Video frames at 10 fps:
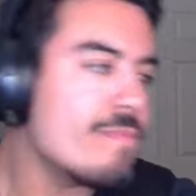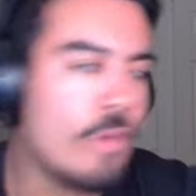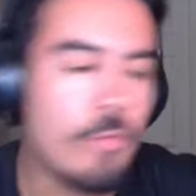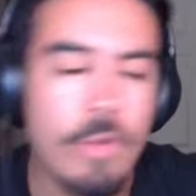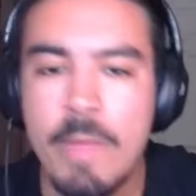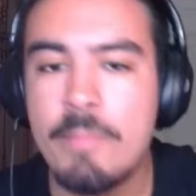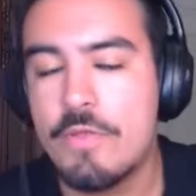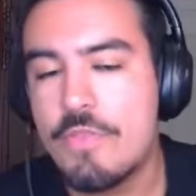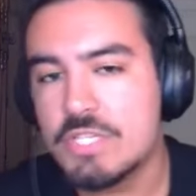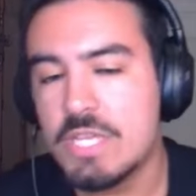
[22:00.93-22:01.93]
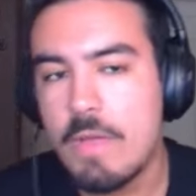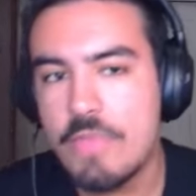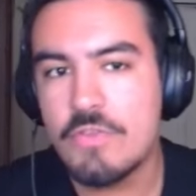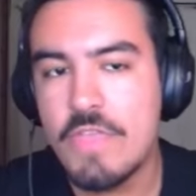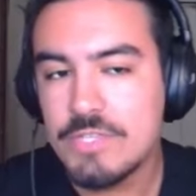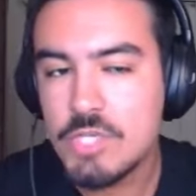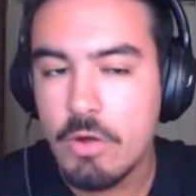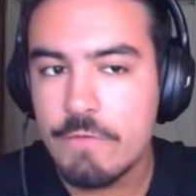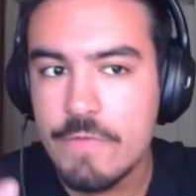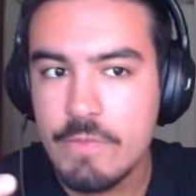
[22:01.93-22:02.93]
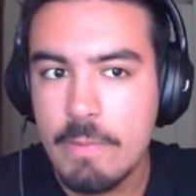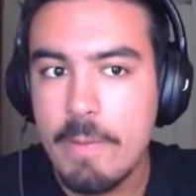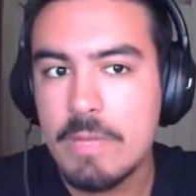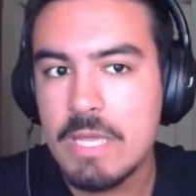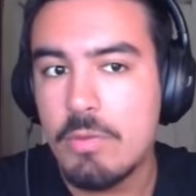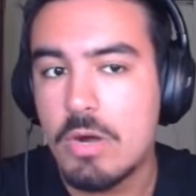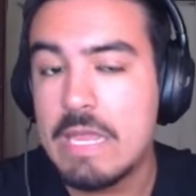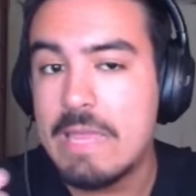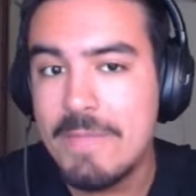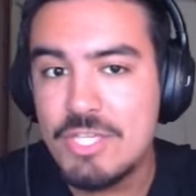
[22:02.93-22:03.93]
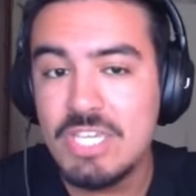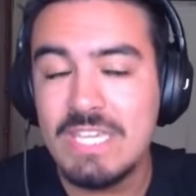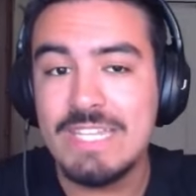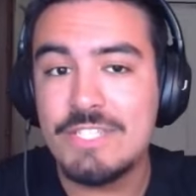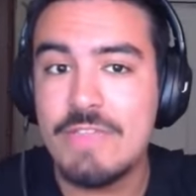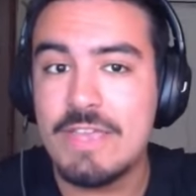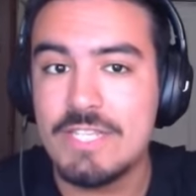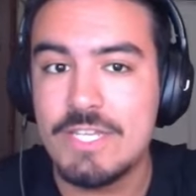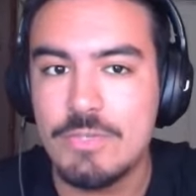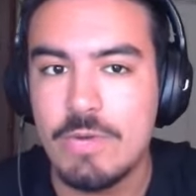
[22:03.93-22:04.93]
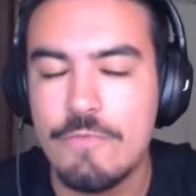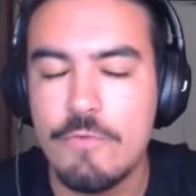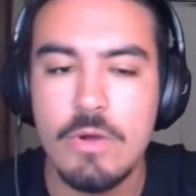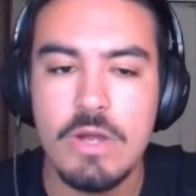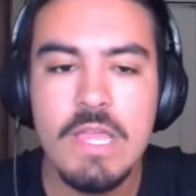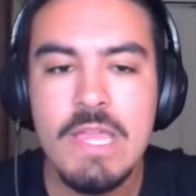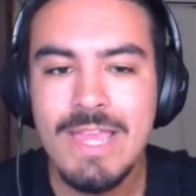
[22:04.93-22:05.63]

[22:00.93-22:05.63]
Remember, there's some other things going for the Republican Party in Michigan in 2024.